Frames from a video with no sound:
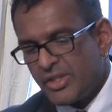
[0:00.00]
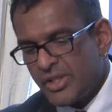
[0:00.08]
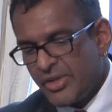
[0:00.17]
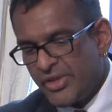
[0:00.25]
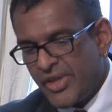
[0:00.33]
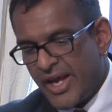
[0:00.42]

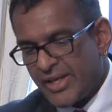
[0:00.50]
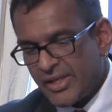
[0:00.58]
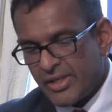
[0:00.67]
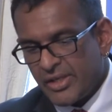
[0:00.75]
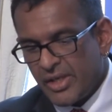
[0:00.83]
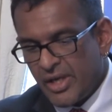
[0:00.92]
to
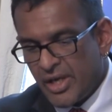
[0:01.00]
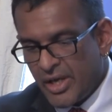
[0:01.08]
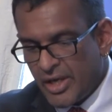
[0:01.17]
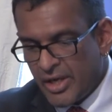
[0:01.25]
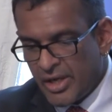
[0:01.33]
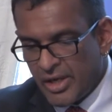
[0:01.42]
that
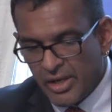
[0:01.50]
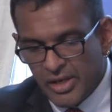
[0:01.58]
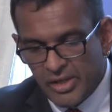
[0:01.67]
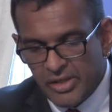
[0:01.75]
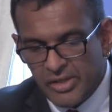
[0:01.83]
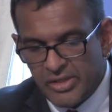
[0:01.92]

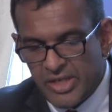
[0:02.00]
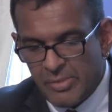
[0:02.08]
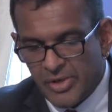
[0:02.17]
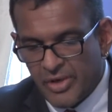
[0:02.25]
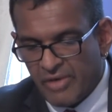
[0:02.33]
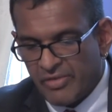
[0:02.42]

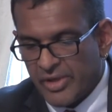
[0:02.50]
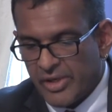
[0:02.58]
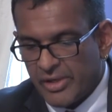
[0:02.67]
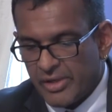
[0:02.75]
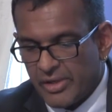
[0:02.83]
demographic.